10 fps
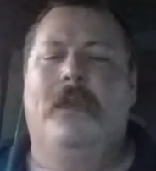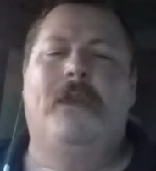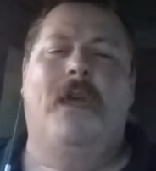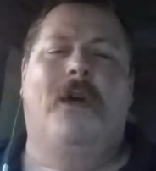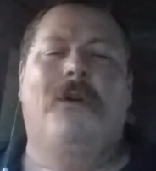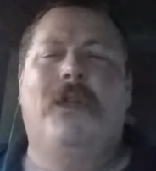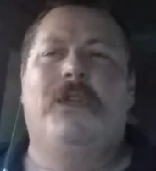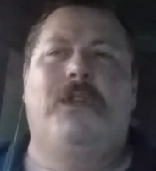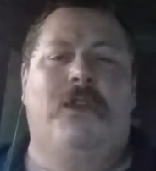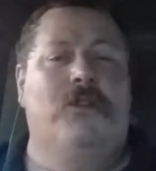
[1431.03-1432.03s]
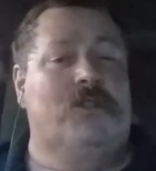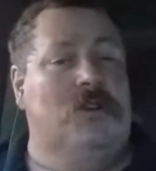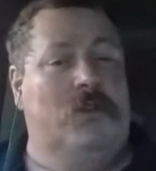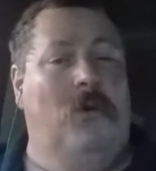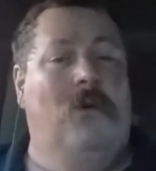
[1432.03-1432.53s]
No, in your
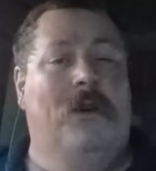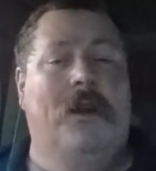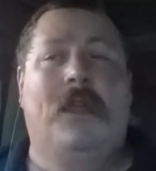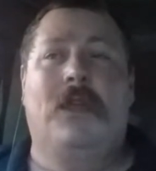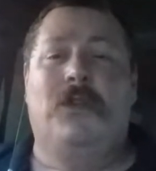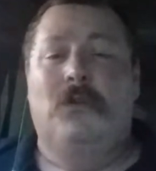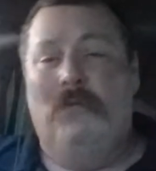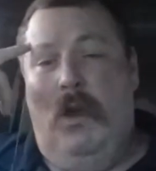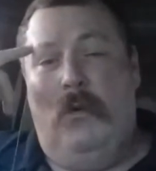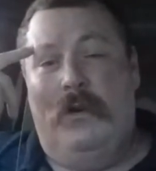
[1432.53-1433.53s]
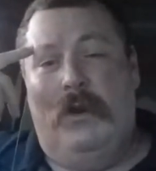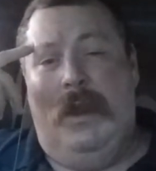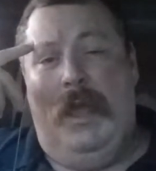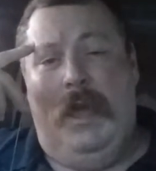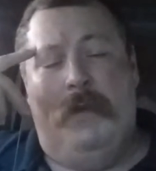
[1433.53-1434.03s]
story, in your
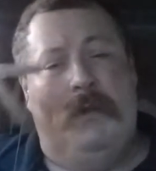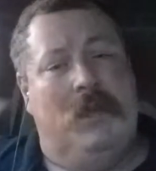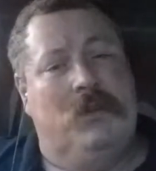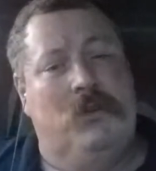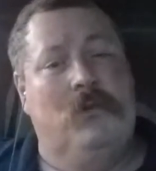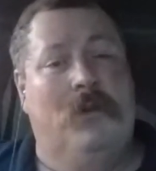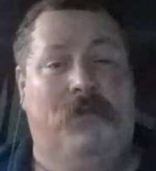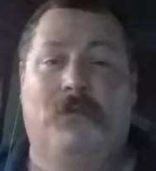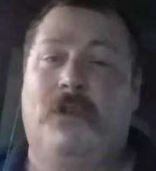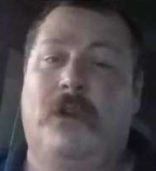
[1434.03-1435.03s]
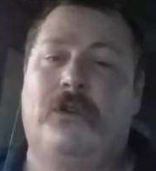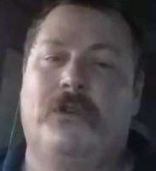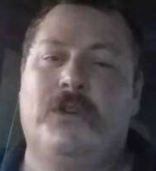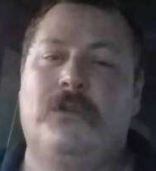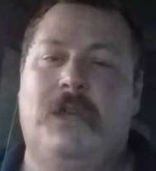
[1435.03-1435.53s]
head, because if you've done
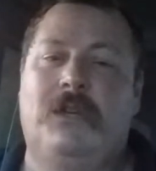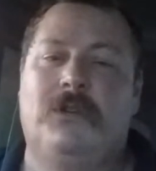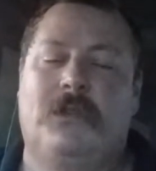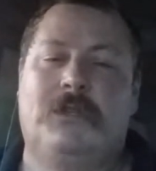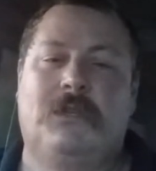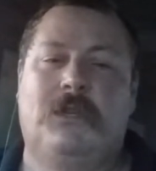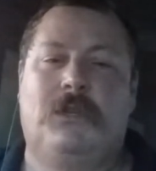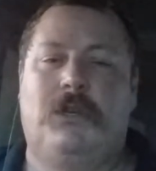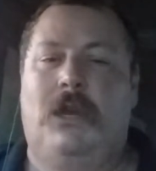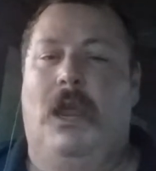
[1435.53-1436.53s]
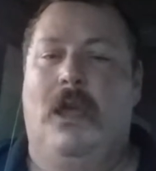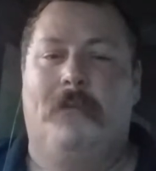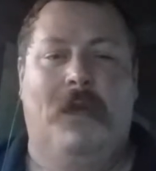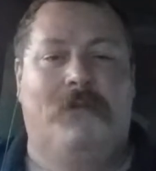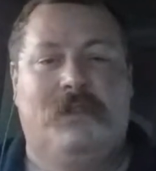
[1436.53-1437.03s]
your due diligence as a
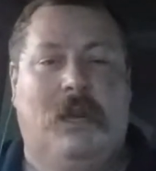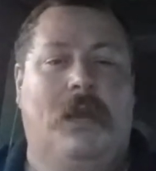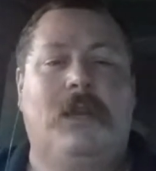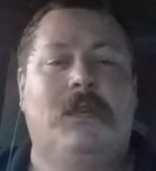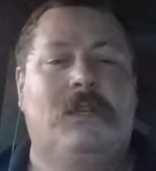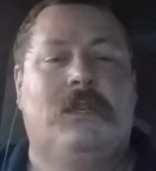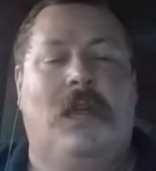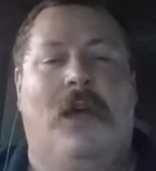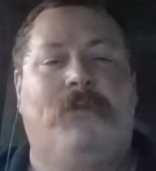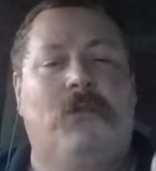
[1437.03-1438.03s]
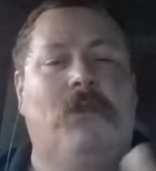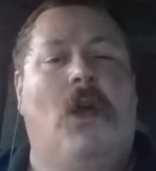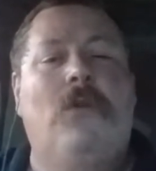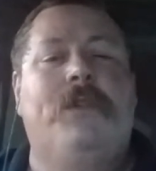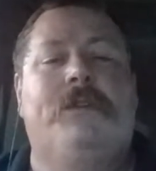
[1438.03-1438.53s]
GM, have studied this stuff,
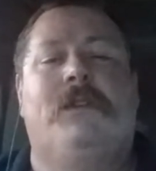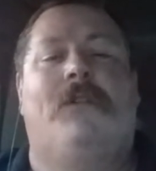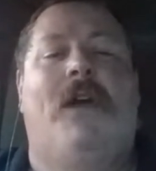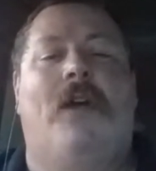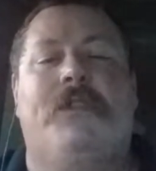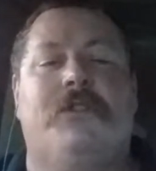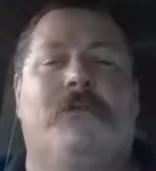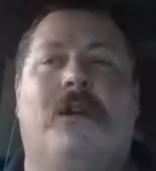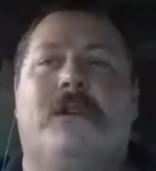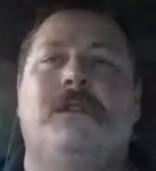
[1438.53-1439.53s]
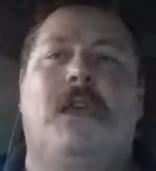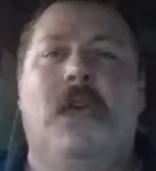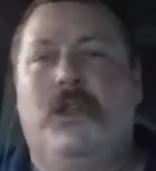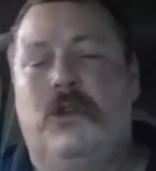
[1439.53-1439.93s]
this stuff, how this works.